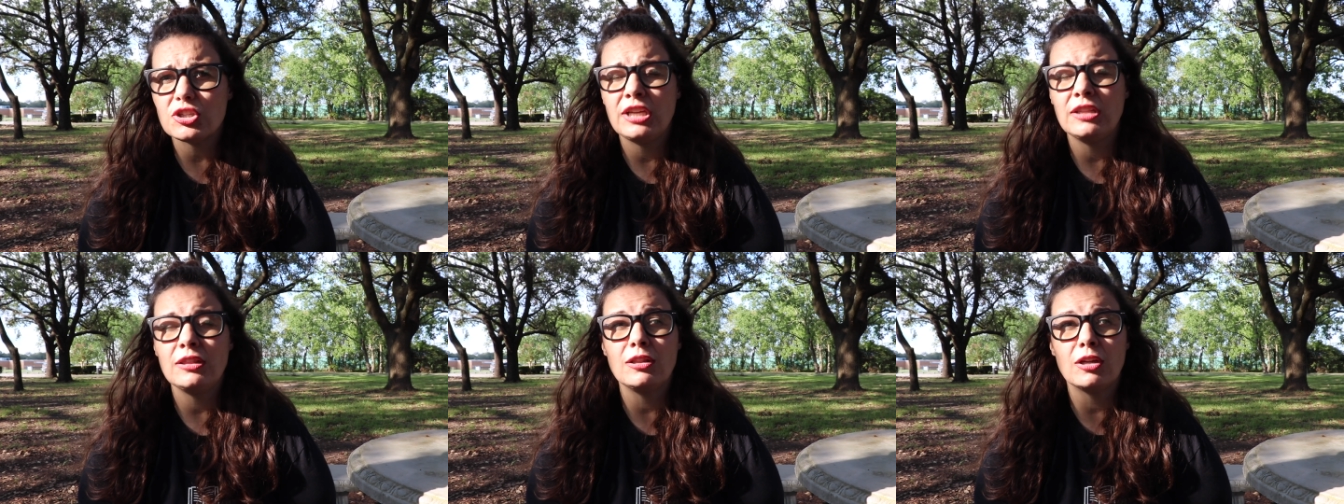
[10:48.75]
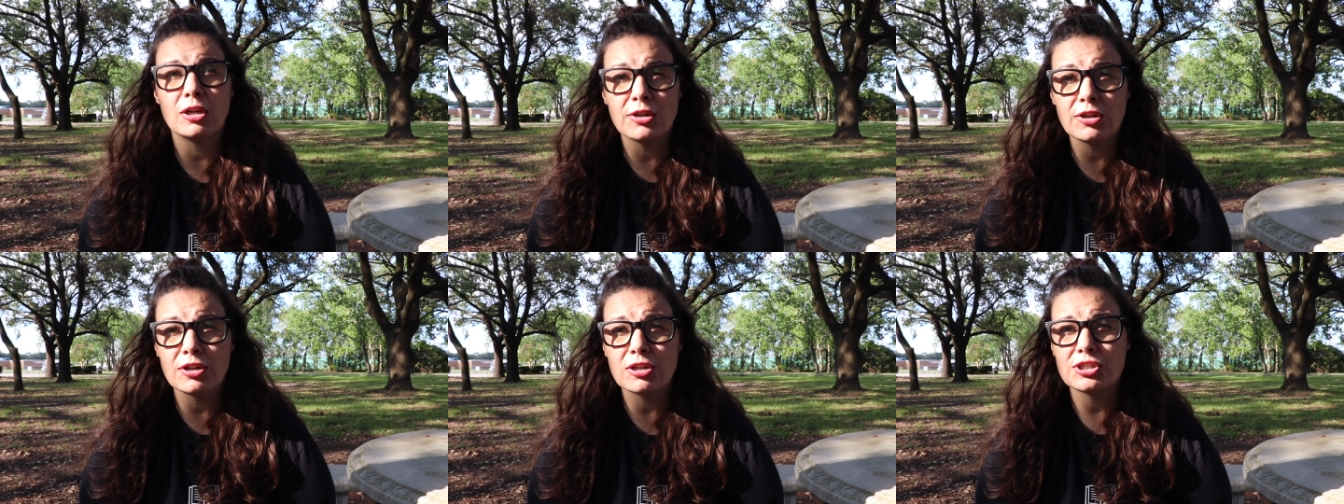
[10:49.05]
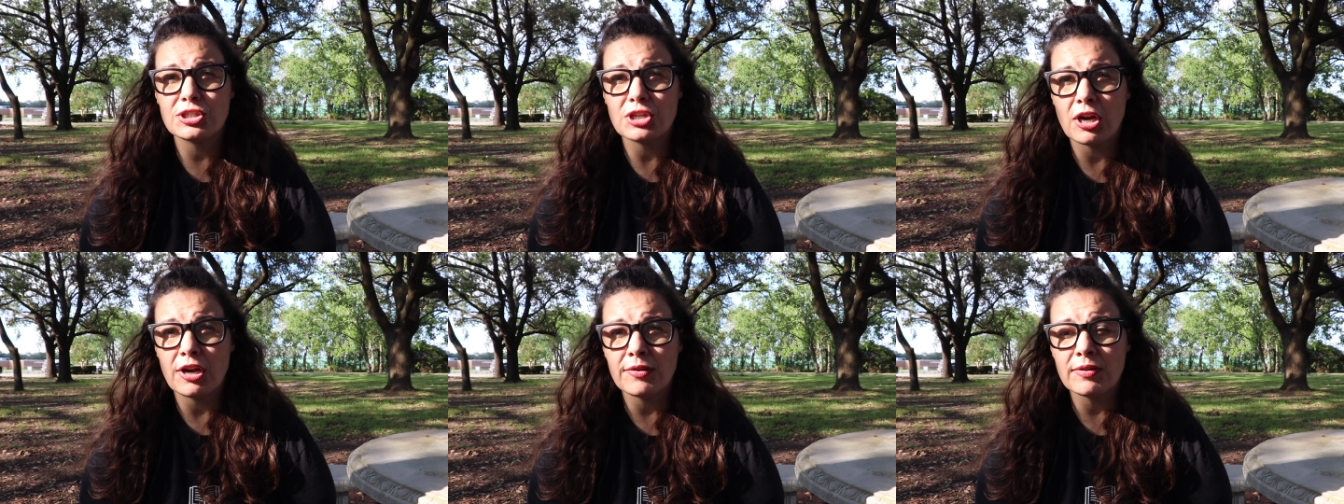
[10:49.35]
and learn your
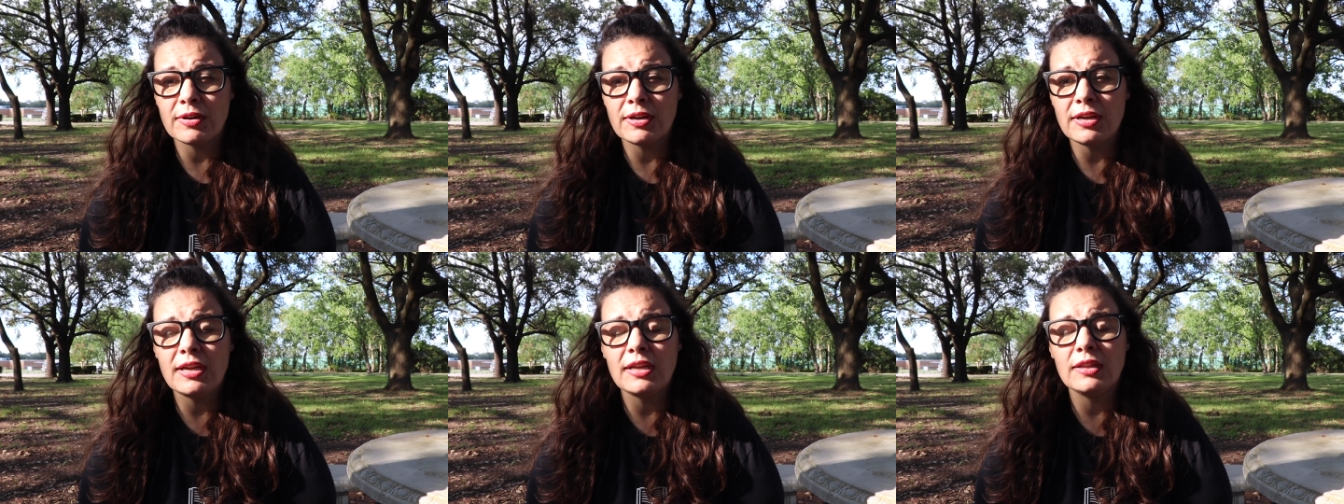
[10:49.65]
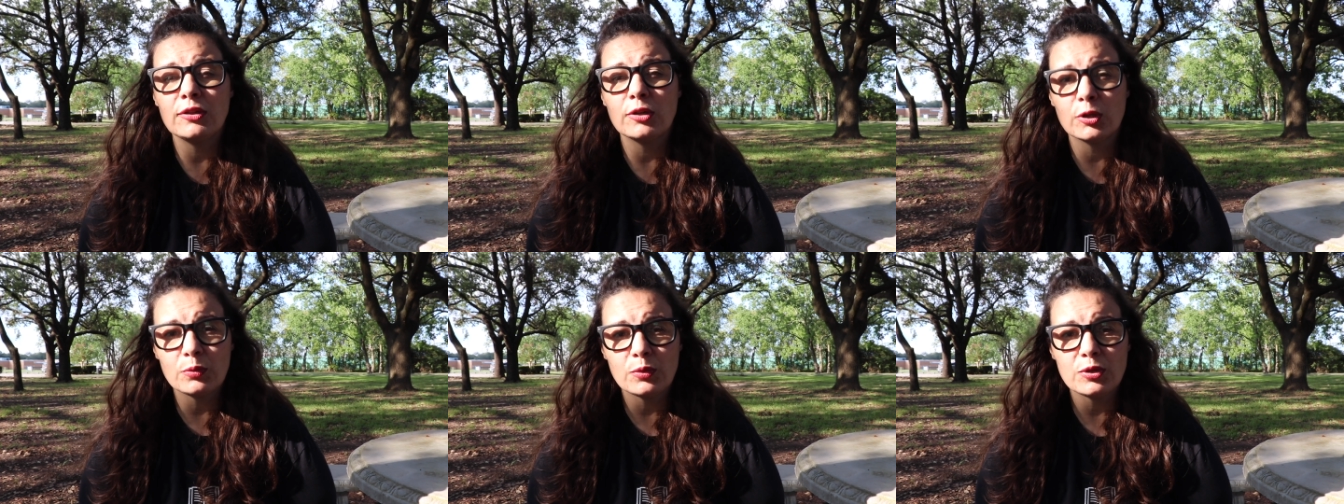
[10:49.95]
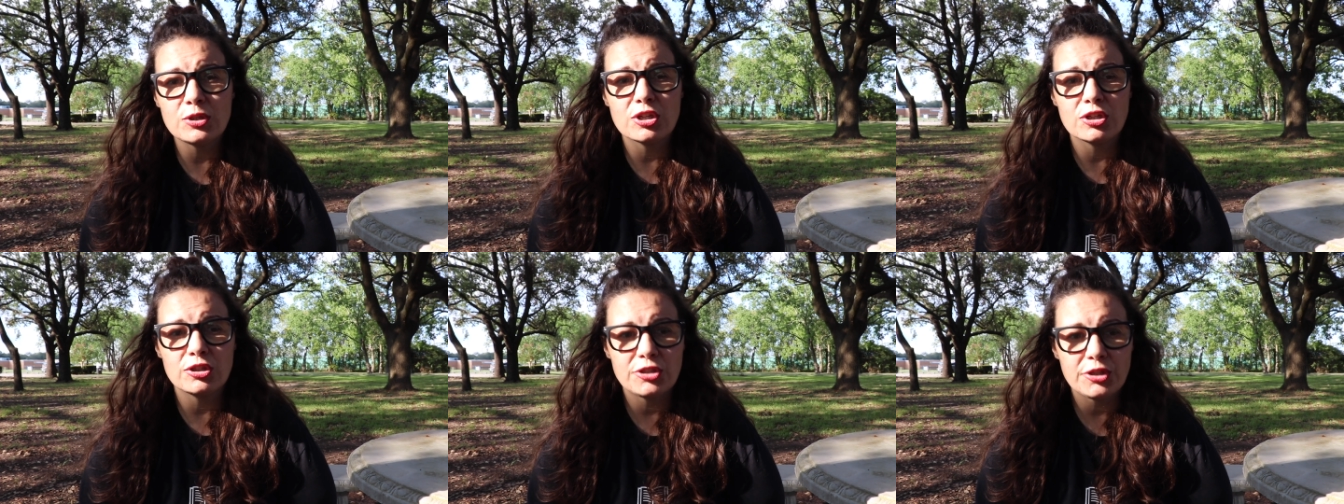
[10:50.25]
genre and learn
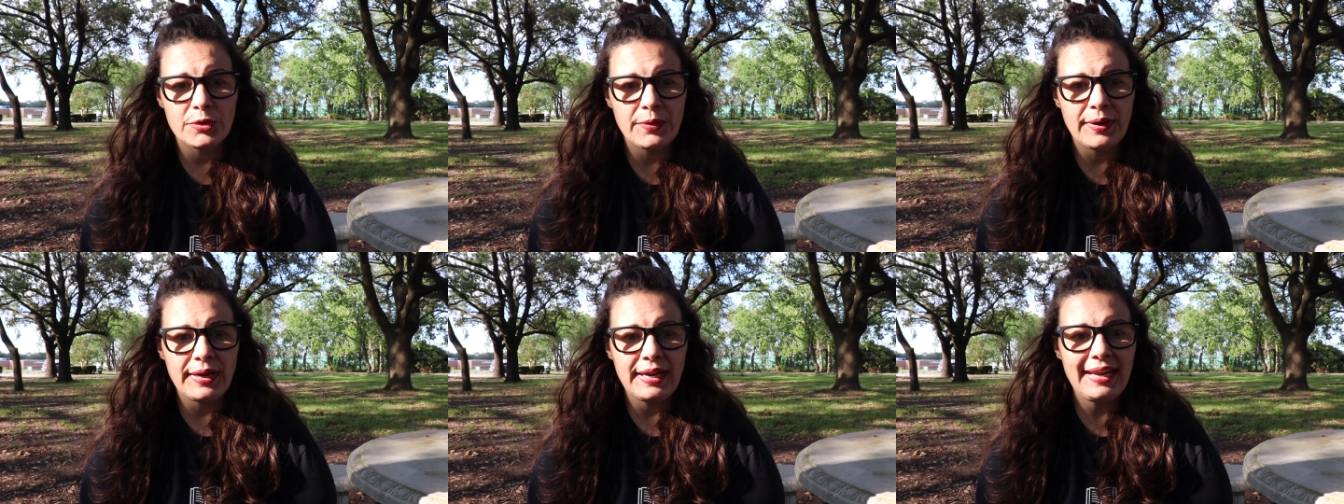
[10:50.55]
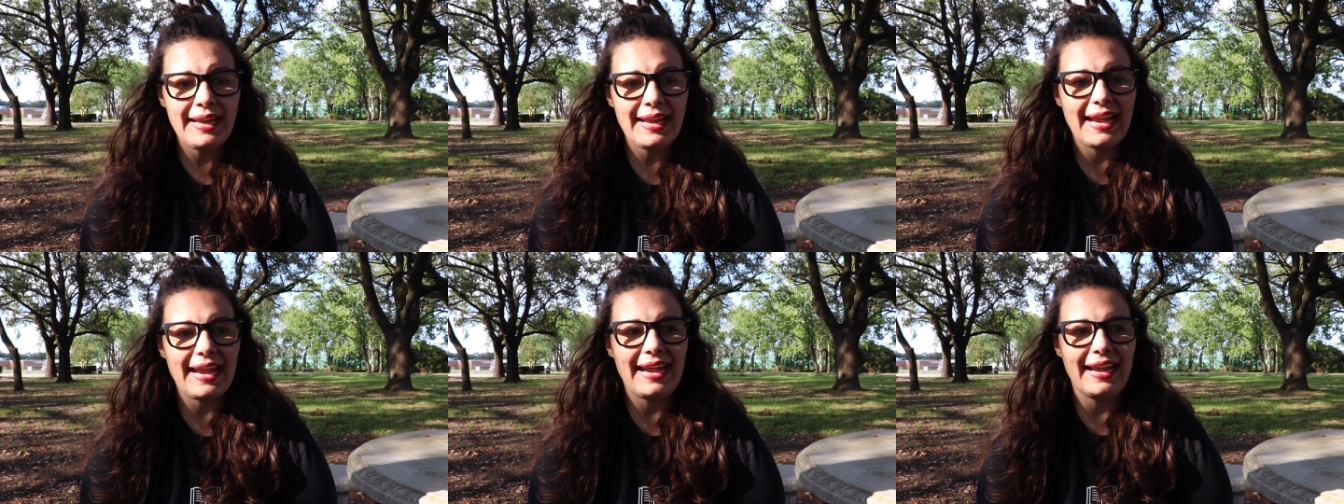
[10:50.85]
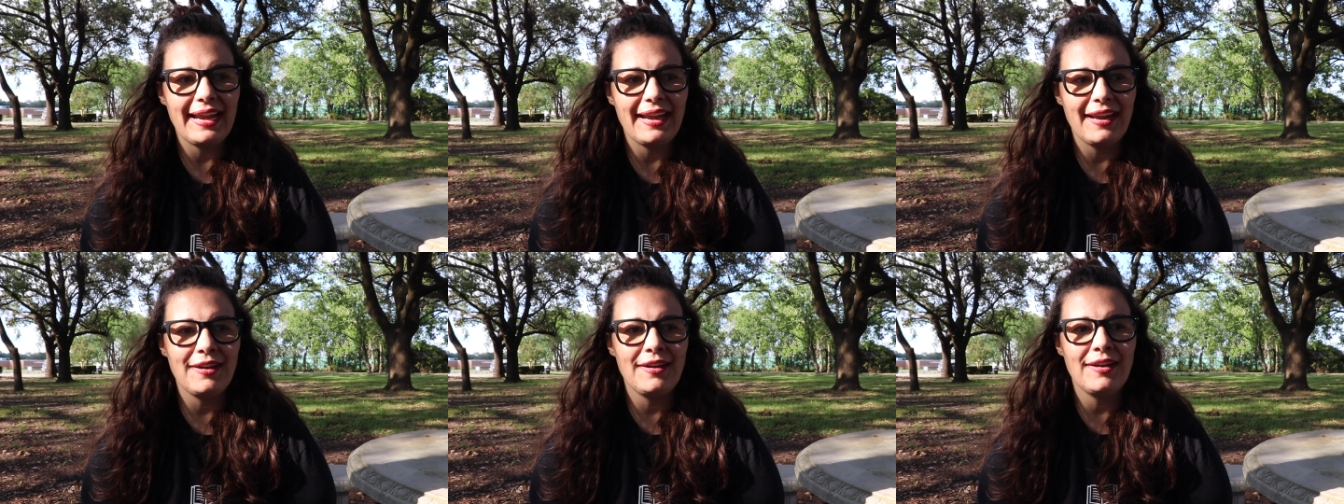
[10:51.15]
what you're doing,
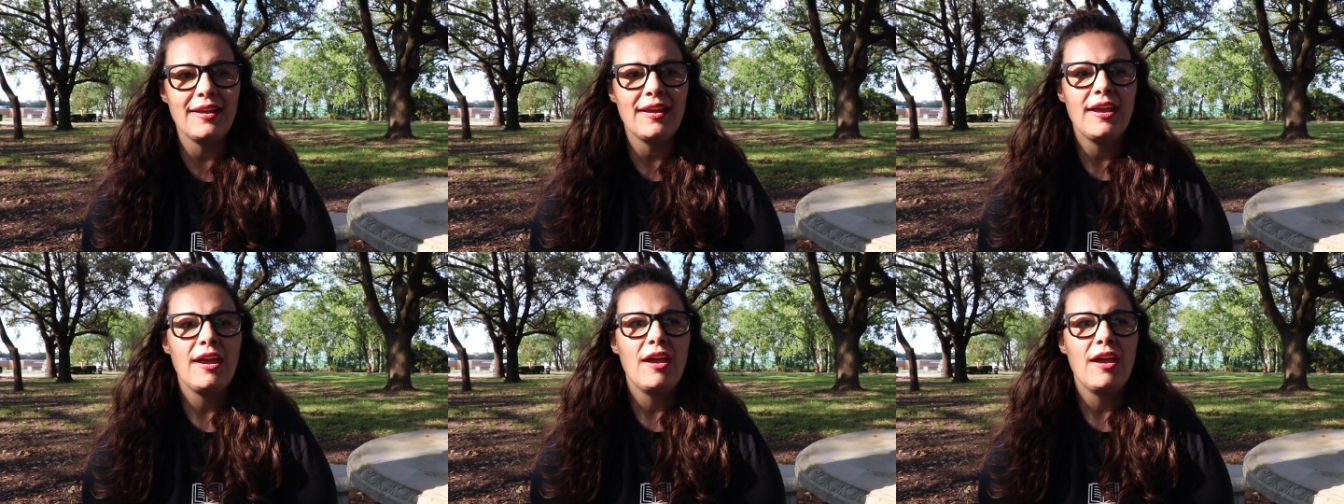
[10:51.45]
and